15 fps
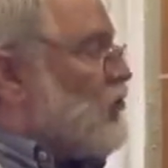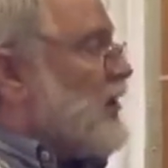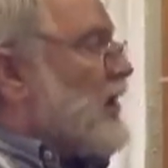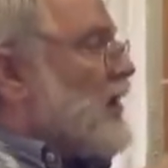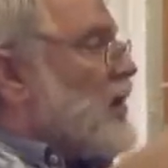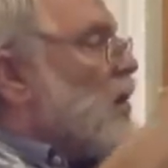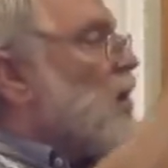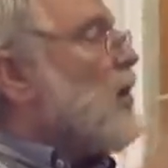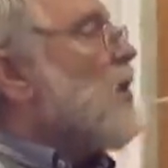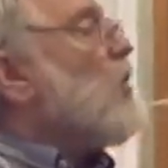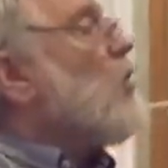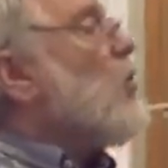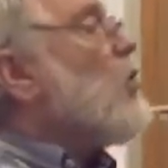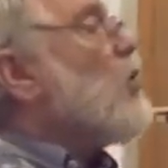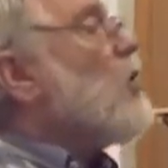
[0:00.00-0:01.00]
grid,
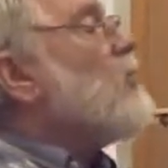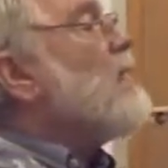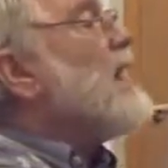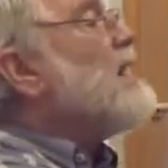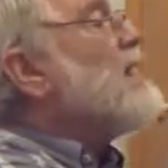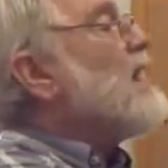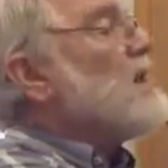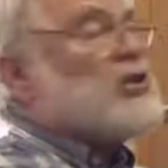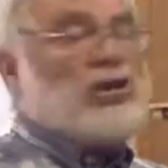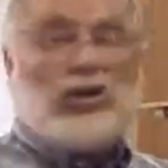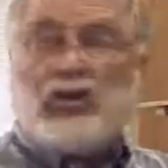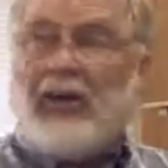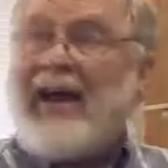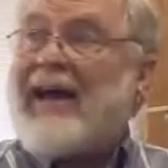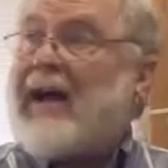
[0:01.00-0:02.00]
or my next
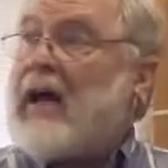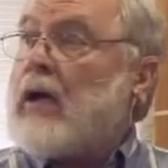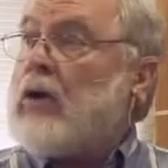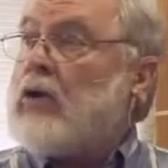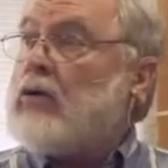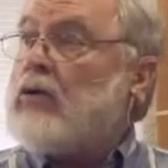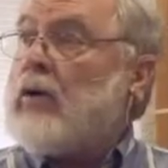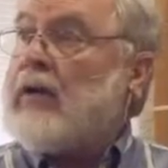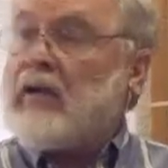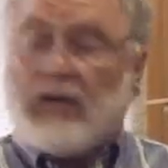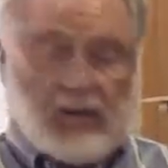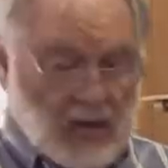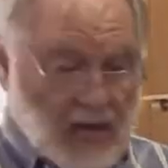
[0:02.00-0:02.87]
strata doing